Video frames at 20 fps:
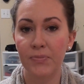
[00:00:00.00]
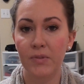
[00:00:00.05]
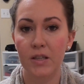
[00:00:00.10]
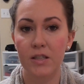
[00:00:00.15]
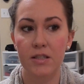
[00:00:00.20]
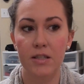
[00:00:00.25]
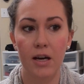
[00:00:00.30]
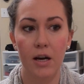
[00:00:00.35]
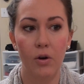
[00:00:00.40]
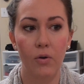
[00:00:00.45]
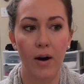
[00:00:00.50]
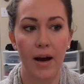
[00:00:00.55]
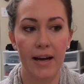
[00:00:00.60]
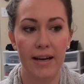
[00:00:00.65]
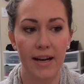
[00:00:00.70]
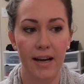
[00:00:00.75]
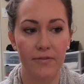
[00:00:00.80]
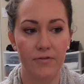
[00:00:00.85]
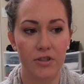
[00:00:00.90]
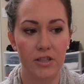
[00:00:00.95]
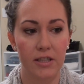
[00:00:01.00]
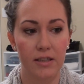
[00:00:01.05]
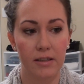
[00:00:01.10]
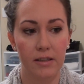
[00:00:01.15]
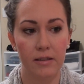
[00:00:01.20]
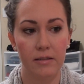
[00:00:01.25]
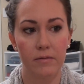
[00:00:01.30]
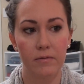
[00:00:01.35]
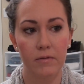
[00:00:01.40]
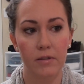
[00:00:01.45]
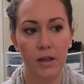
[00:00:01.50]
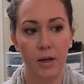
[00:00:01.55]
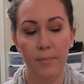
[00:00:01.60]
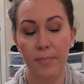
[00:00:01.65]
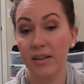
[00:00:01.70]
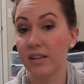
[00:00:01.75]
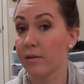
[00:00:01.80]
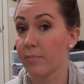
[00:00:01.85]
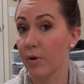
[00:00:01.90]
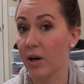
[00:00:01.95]
So I'd have to
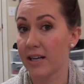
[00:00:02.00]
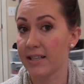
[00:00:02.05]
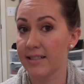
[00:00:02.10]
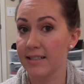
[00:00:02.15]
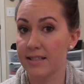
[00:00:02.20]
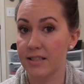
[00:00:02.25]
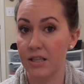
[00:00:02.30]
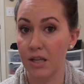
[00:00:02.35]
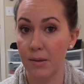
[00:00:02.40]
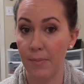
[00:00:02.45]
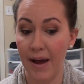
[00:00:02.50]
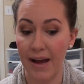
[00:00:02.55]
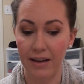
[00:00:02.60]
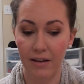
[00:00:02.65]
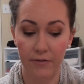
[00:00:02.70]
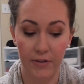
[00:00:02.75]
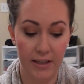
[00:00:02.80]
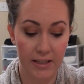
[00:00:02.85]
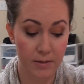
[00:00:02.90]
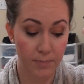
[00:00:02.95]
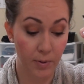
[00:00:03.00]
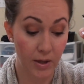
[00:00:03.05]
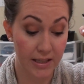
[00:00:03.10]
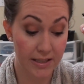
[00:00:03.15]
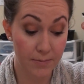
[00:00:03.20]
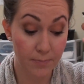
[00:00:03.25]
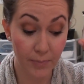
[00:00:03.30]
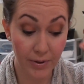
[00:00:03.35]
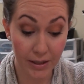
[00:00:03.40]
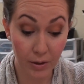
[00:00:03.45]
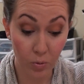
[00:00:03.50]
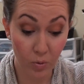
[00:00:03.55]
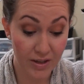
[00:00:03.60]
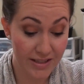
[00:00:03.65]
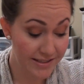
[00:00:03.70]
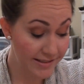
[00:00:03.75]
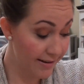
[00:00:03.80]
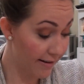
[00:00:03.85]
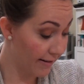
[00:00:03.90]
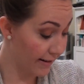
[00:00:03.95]
compare the prices to the MAC Fix Plus, but it
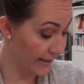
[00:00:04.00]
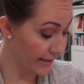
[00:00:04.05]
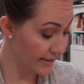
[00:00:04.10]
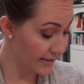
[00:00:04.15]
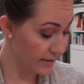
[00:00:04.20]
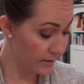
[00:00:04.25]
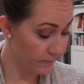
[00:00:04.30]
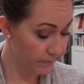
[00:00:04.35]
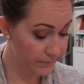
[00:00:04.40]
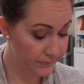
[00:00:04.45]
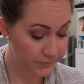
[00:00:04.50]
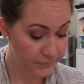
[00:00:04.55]
was nice.